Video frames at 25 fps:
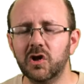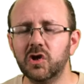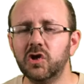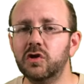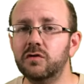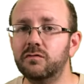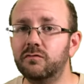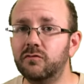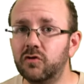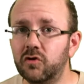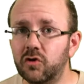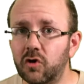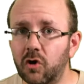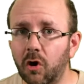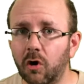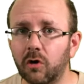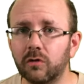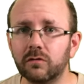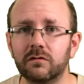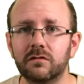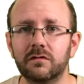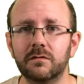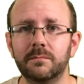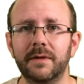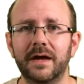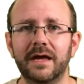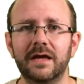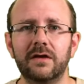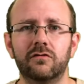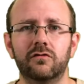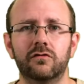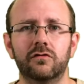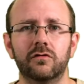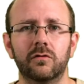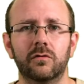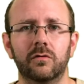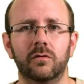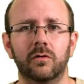you've got to make
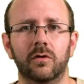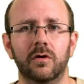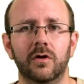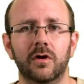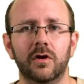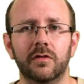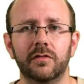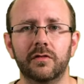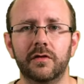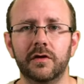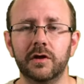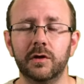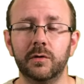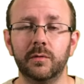sure that